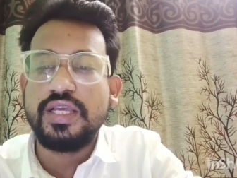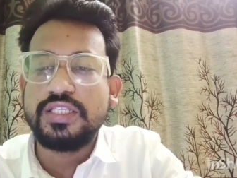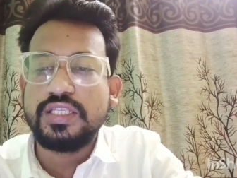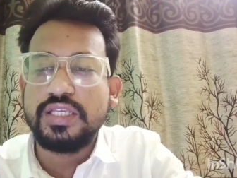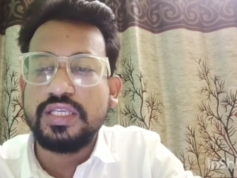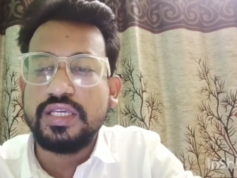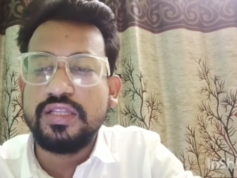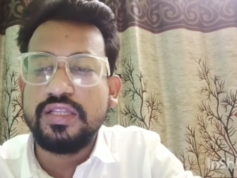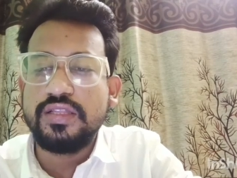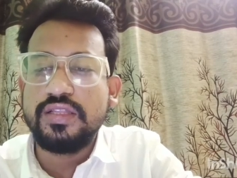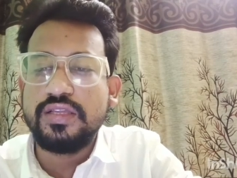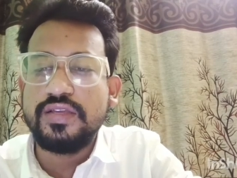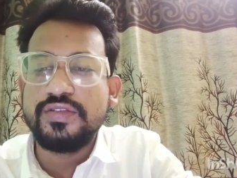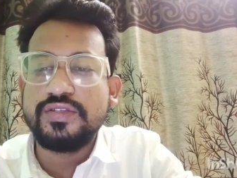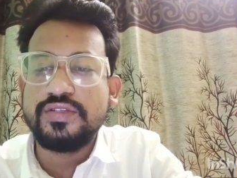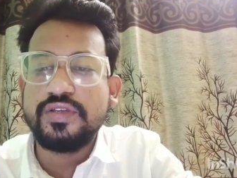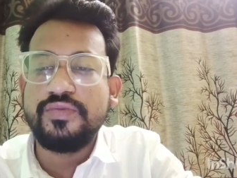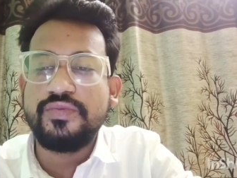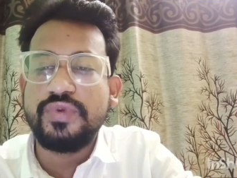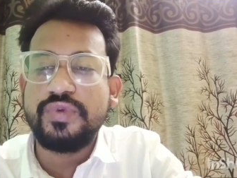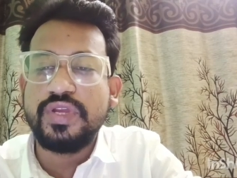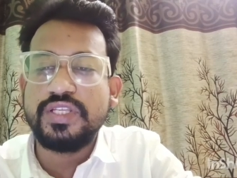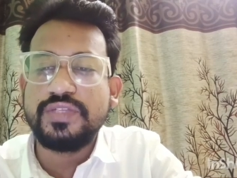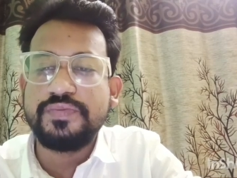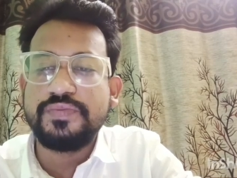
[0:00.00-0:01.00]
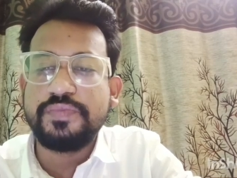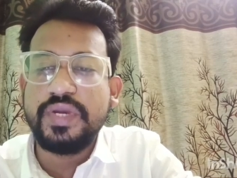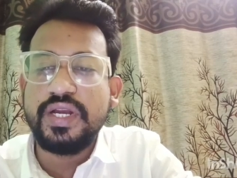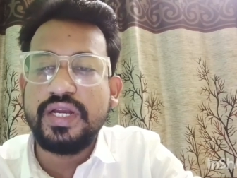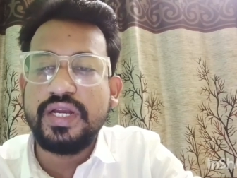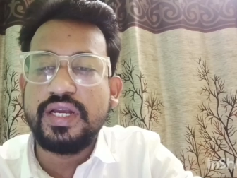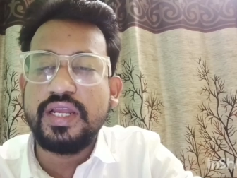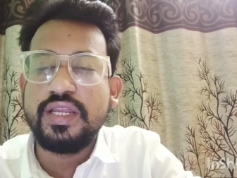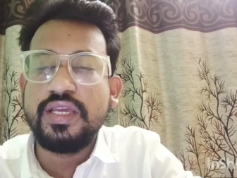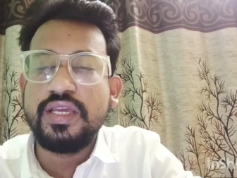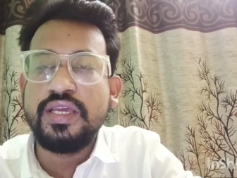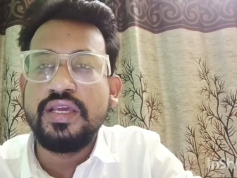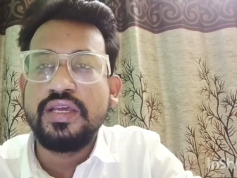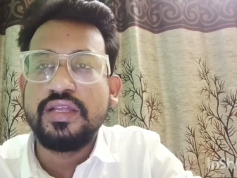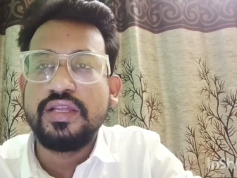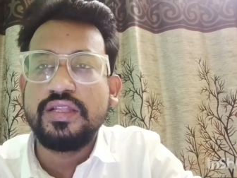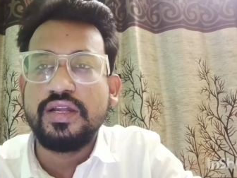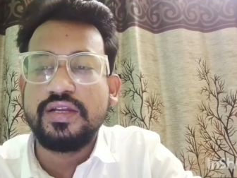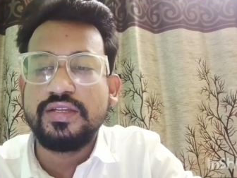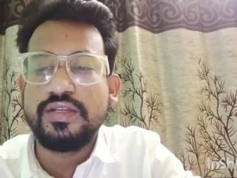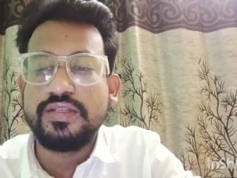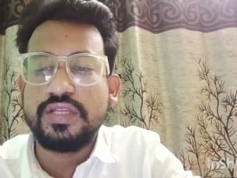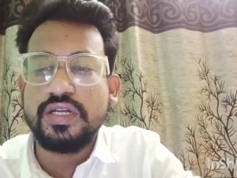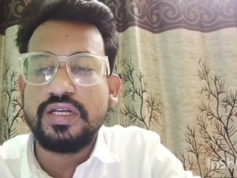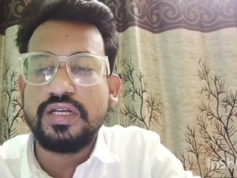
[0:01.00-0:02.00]
In case of respiratory, that is
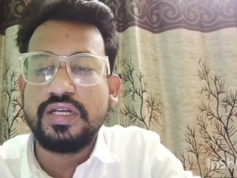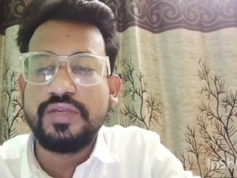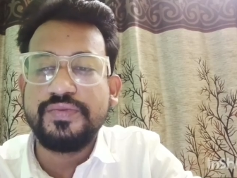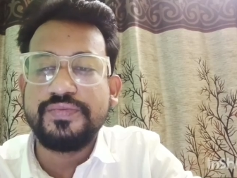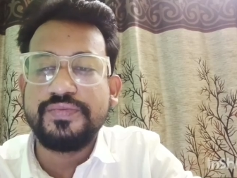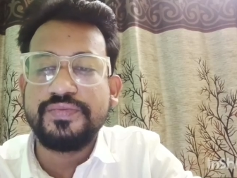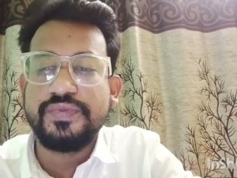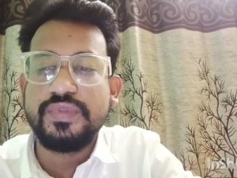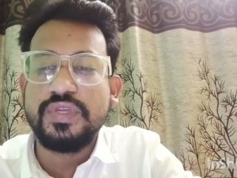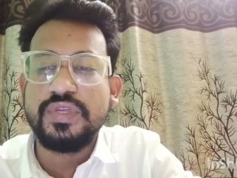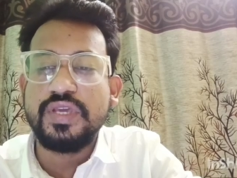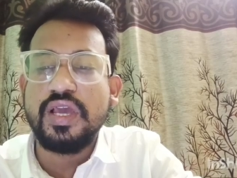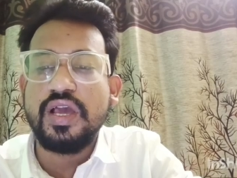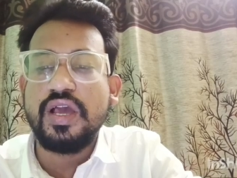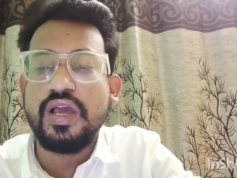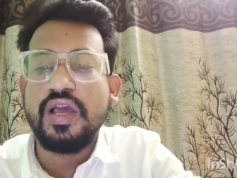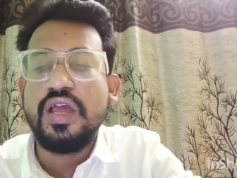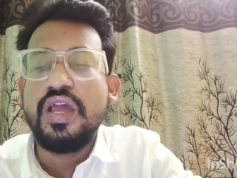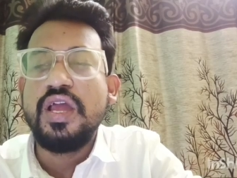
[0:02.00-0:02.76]
the dyspnea.